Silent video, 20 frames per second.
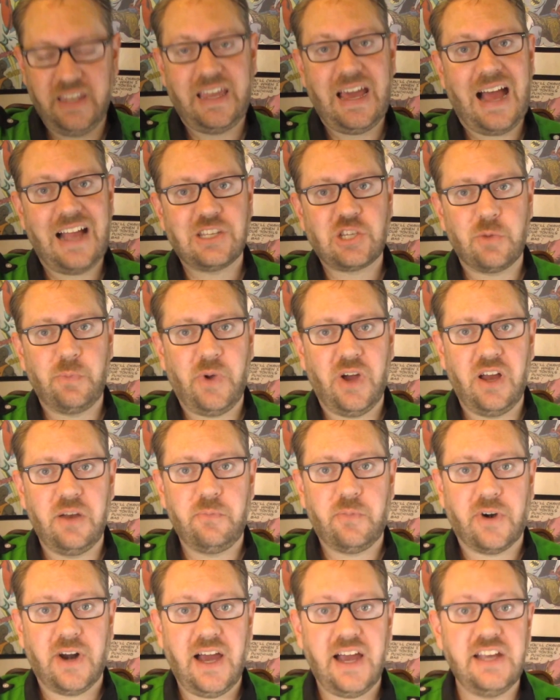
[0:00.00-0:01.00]
Gachapon
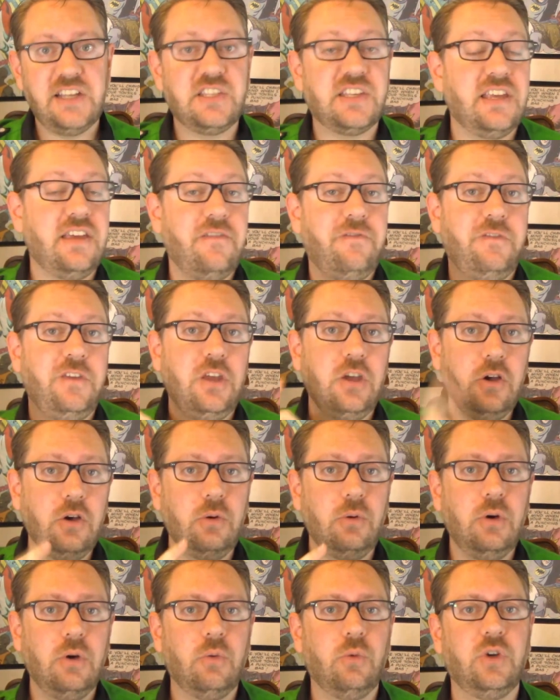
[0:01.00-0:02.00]
prize. If
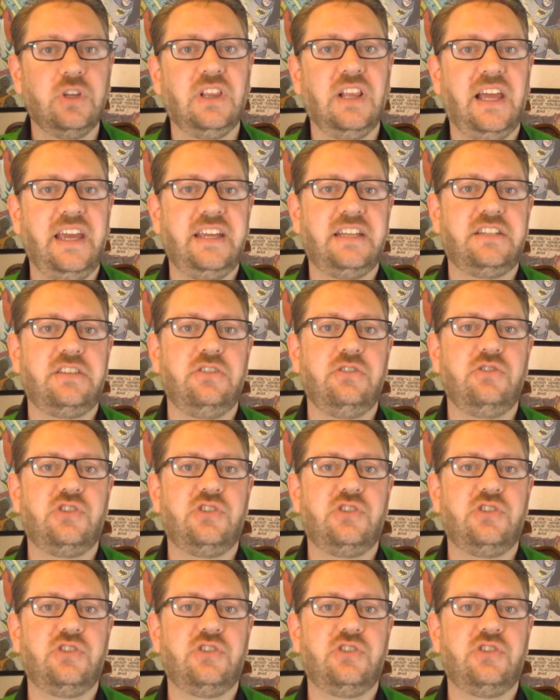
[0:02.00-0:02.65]
you would like to